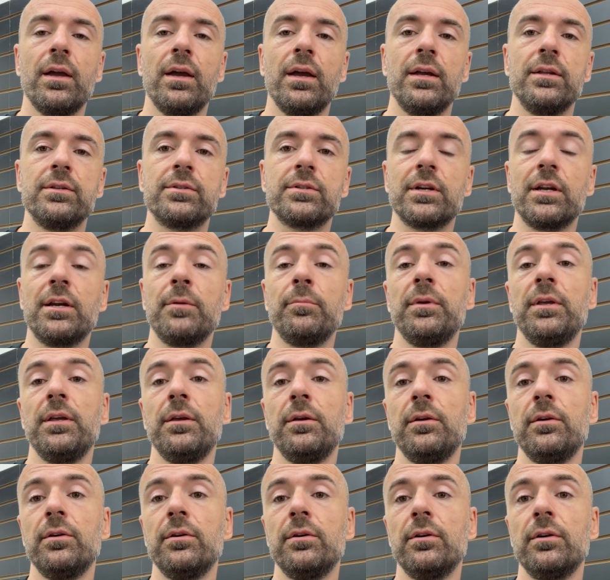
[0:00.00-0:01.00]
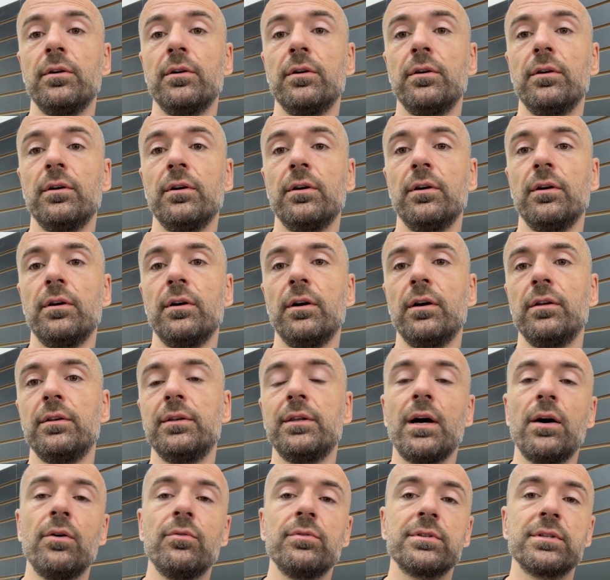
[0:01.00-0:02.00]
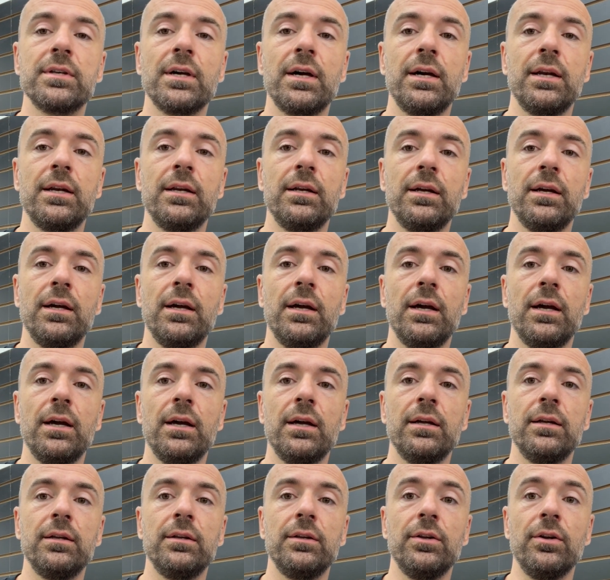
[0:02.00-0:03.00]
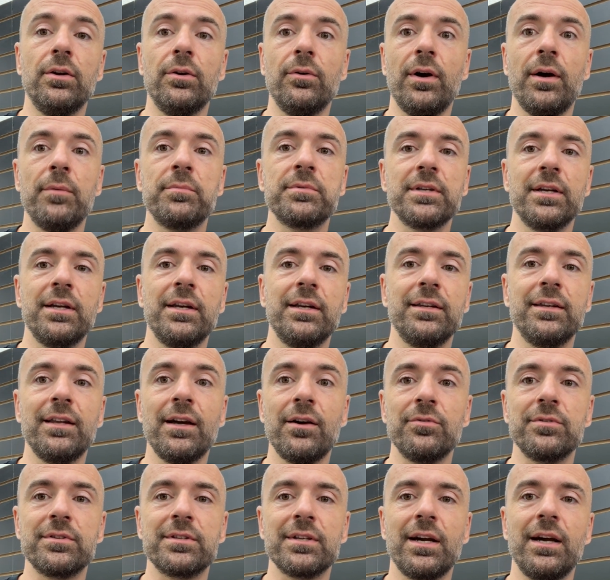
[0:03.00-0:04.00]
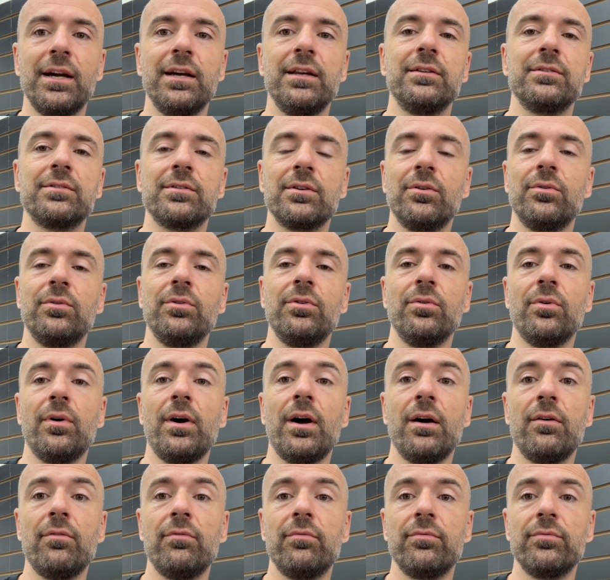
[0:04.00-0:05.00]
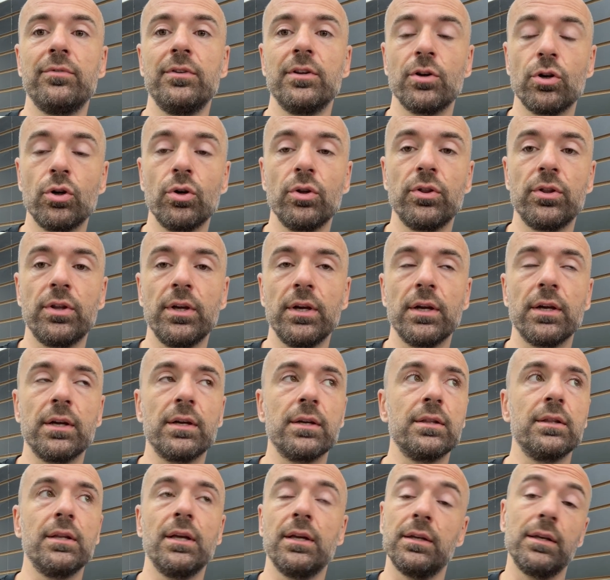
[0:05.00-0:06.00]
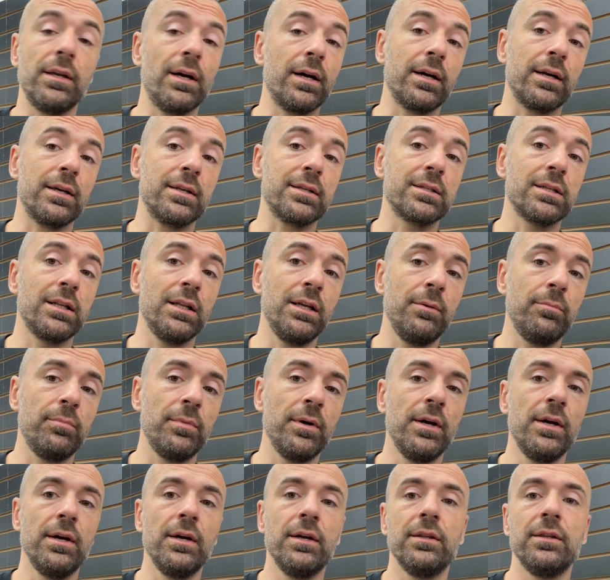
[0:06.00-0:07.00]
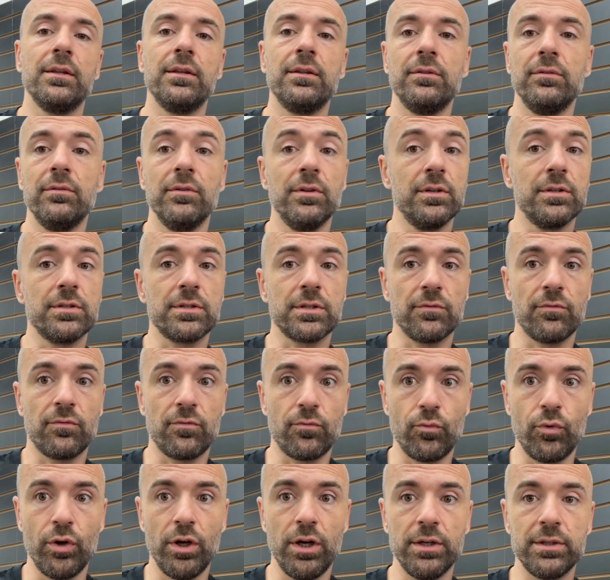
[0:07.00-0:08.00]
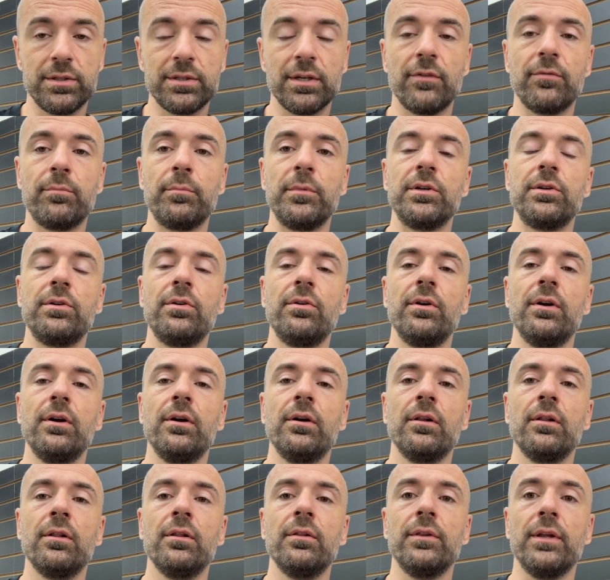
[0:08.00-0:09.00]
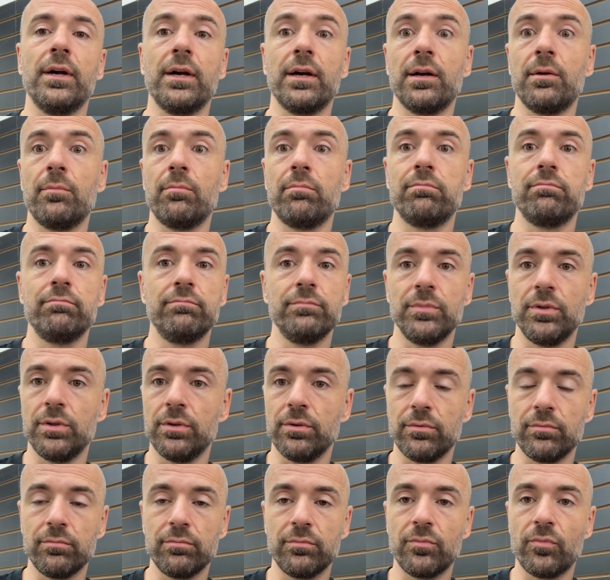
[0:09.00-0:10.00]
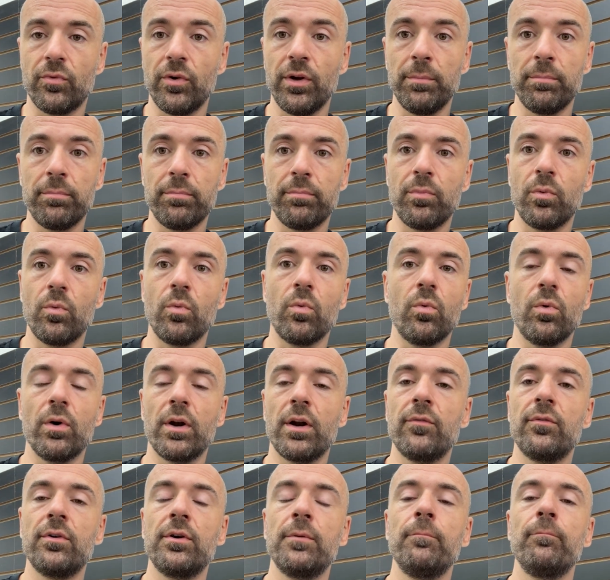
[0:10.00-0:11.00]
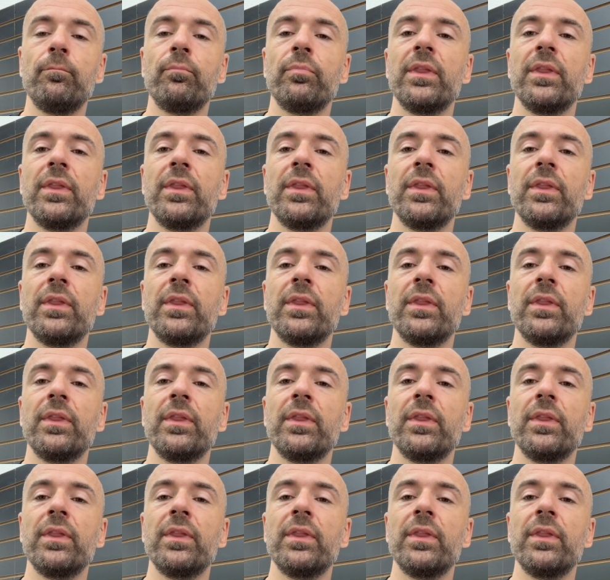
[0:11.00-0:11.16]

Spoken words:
It's going to be a downside and, you know, upside and downside. So you have the good thing that they're not going to slip. It's a really tough material, not going to, you know, rip, whatever.